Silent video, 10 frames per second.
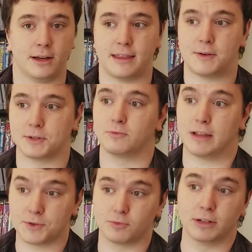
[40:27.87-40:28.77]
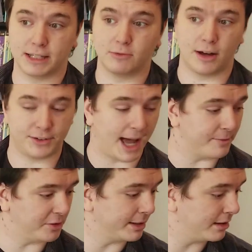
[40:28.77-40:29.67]
and that was a really rough time
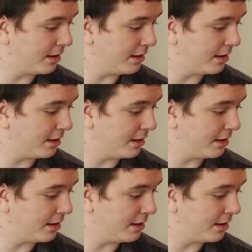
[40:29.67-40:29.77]
for me.